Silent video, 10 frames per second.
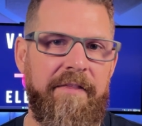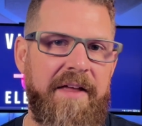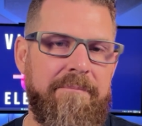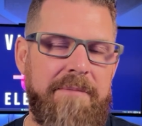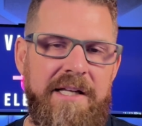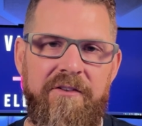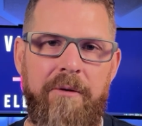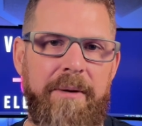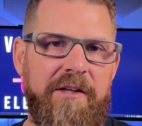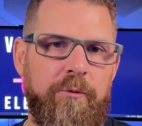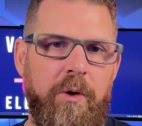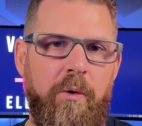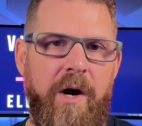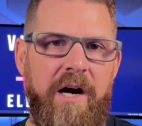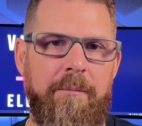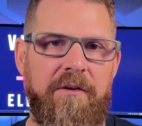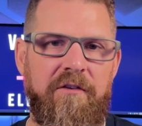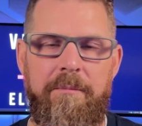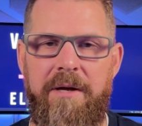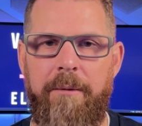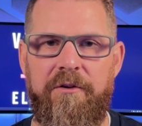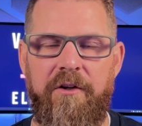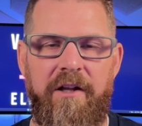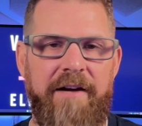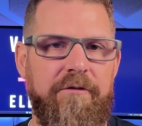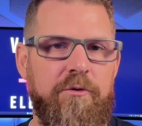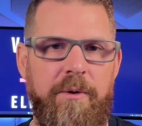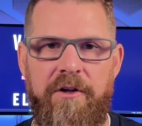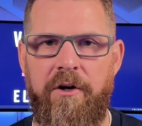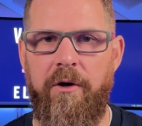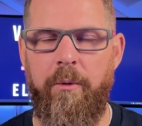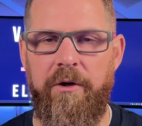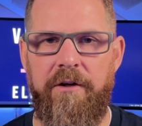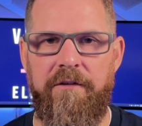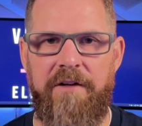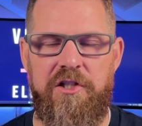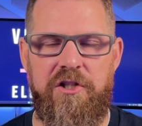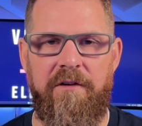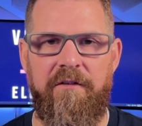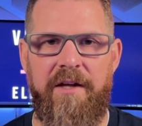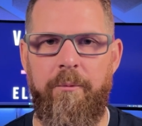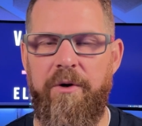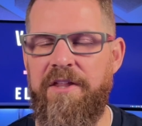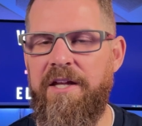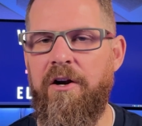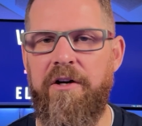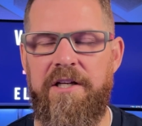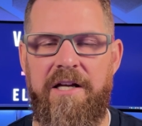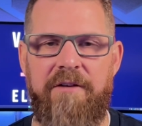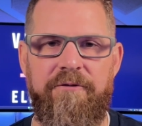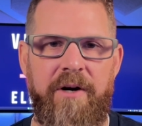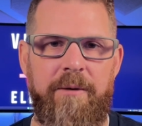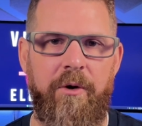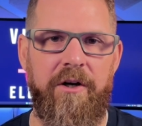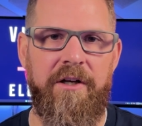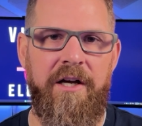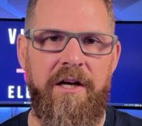that meets our base requirements to be able to leverage within our organizations and within our EA framework